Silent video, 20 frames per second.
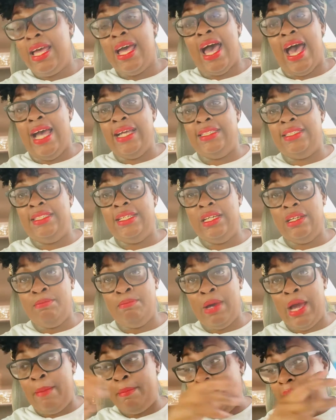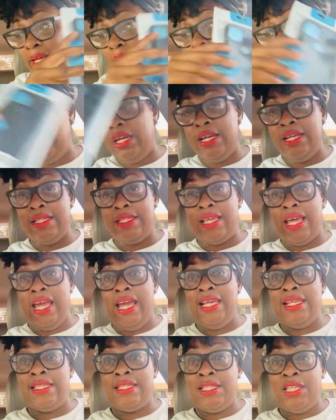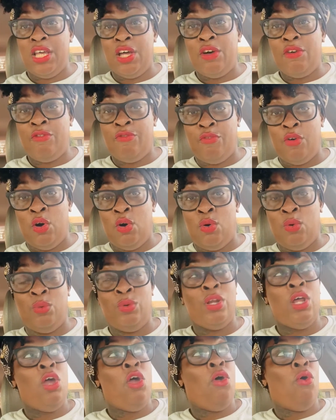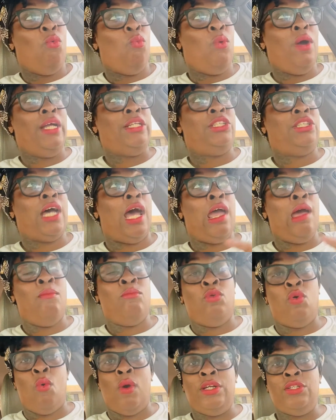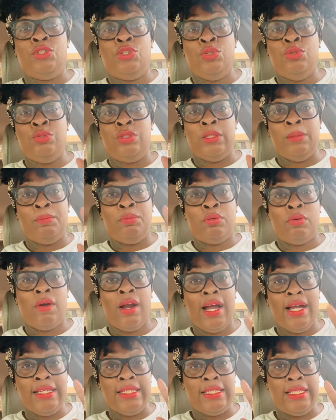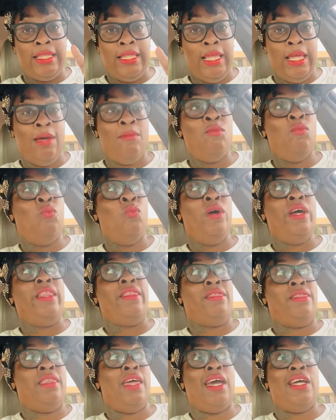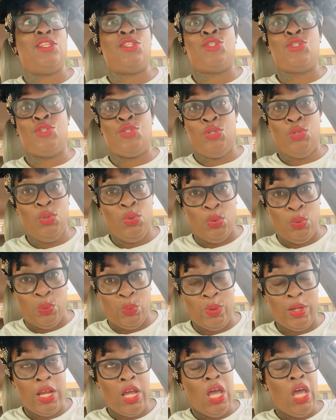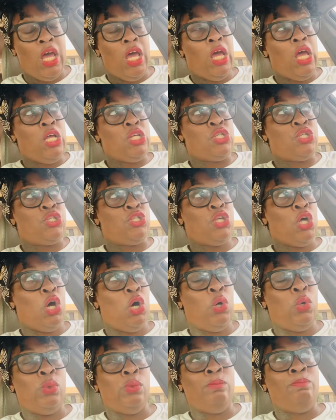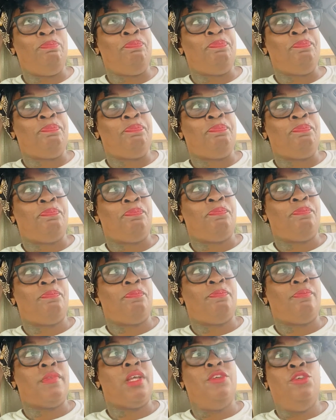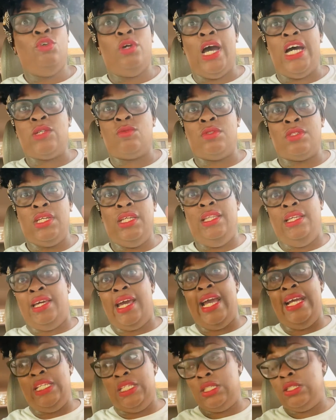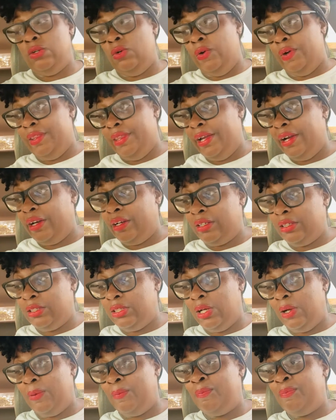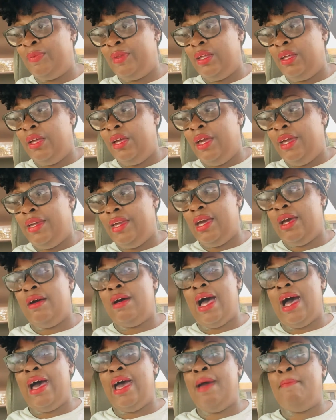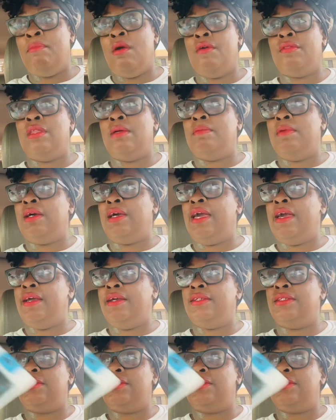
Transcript: I did buy my kids a cell phone, which I am going to surprise them with that soon. So you guys will see the case on there. So yeah, I have bought them a case